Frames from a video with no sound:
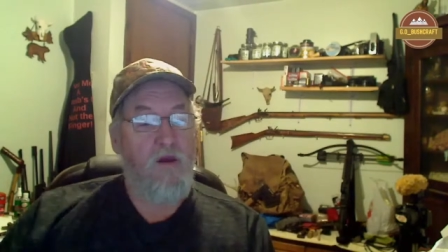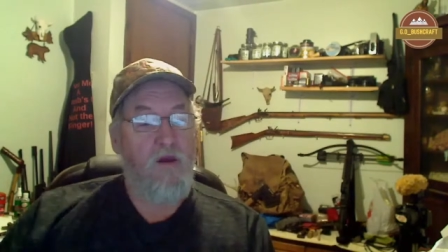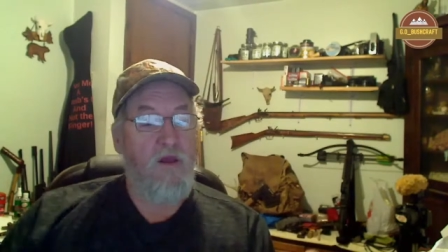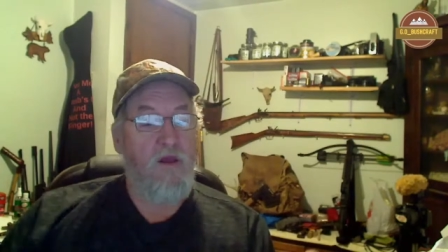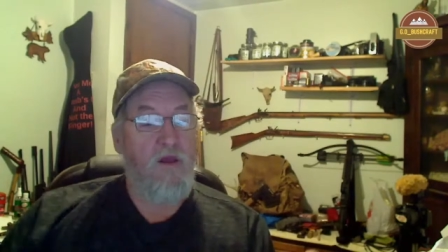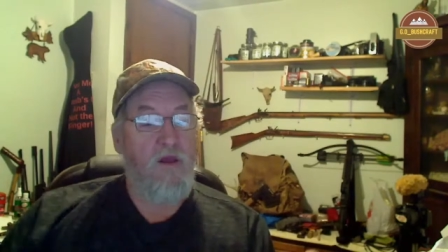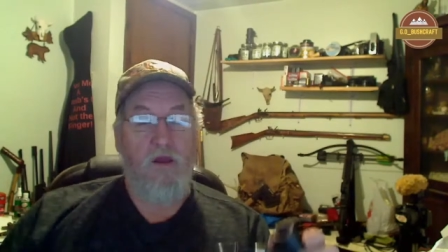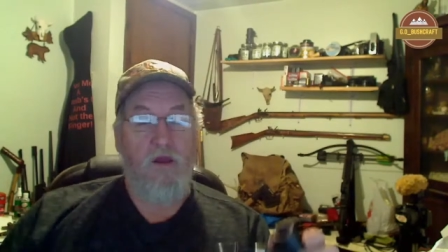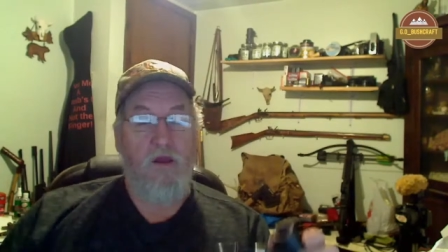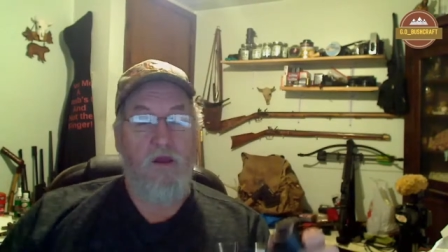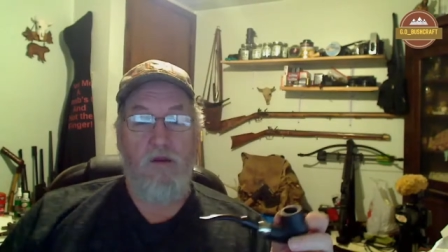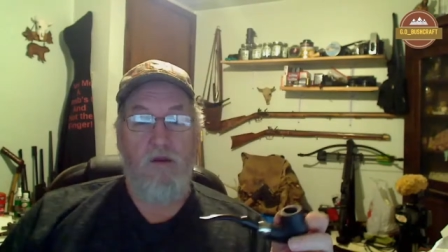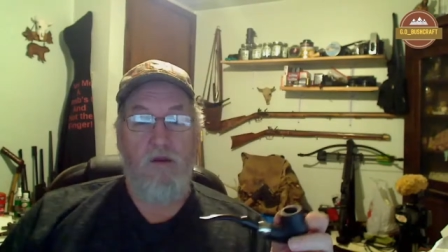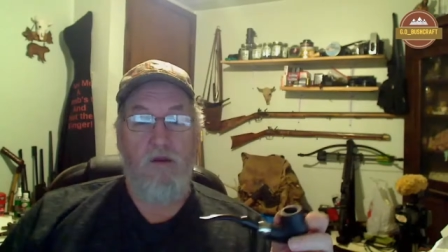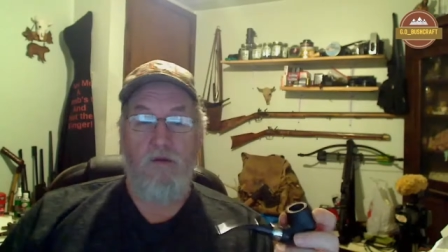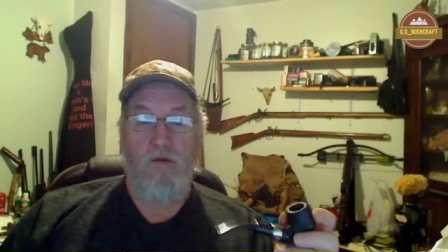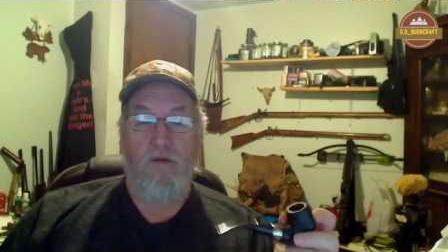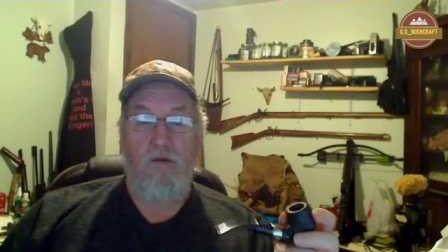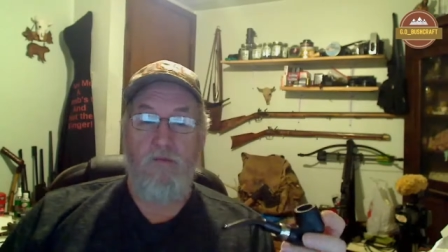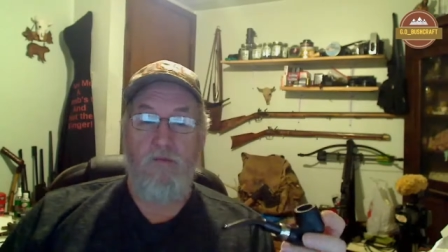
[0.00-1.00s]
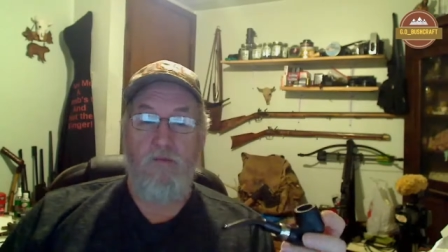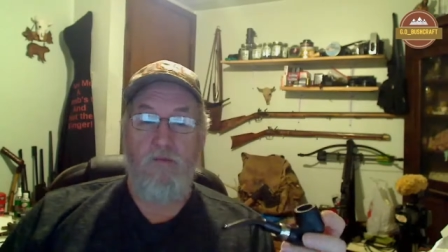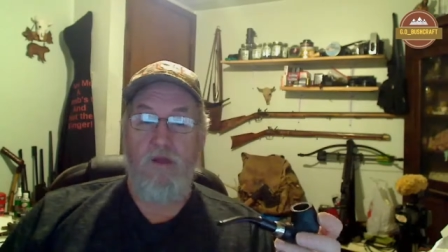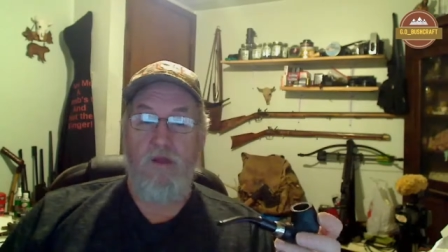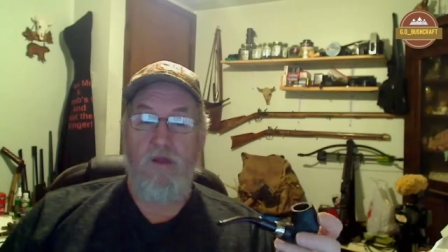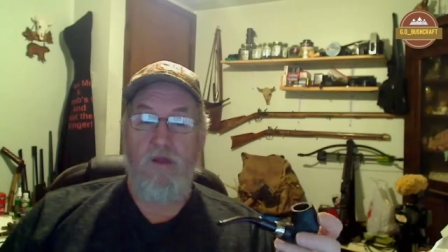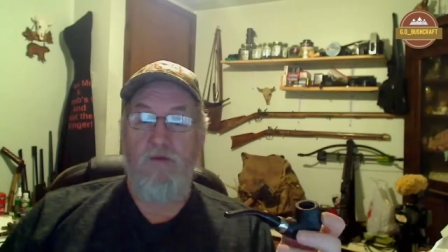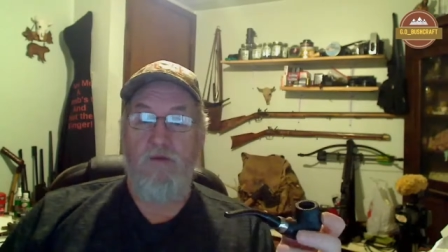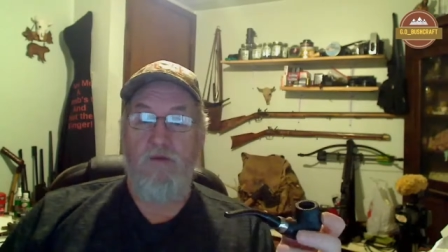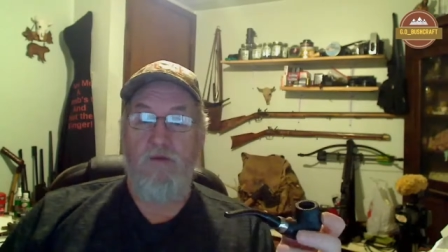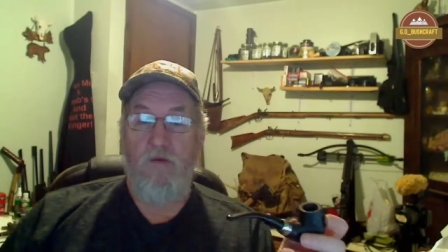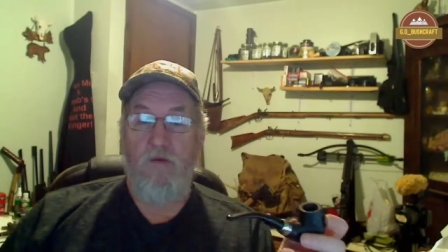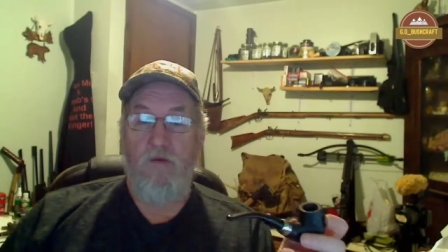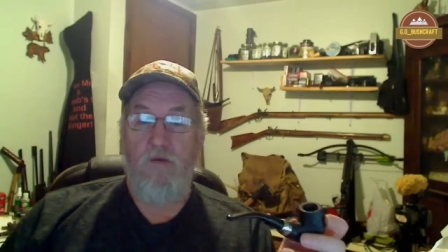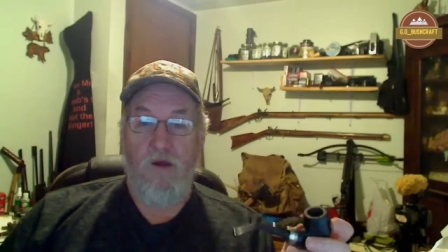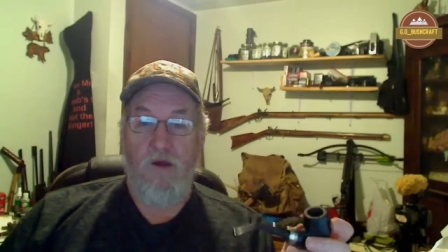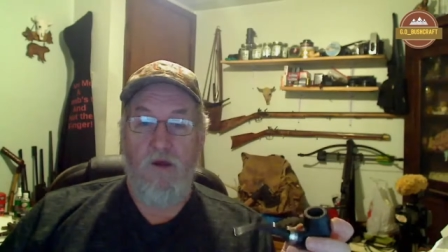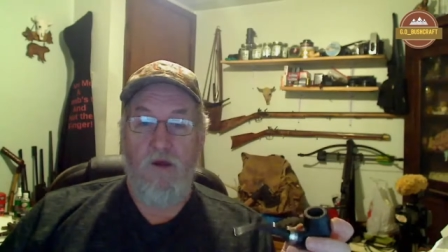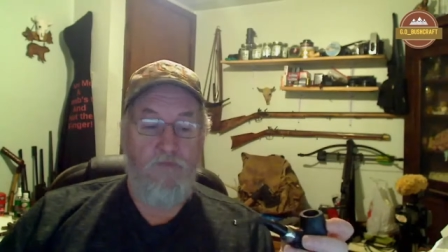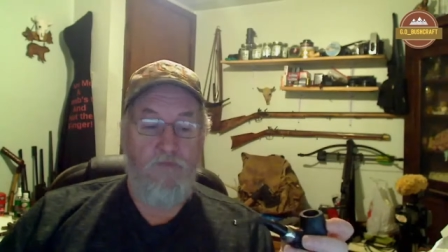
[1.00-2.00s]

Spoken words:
And the easier way,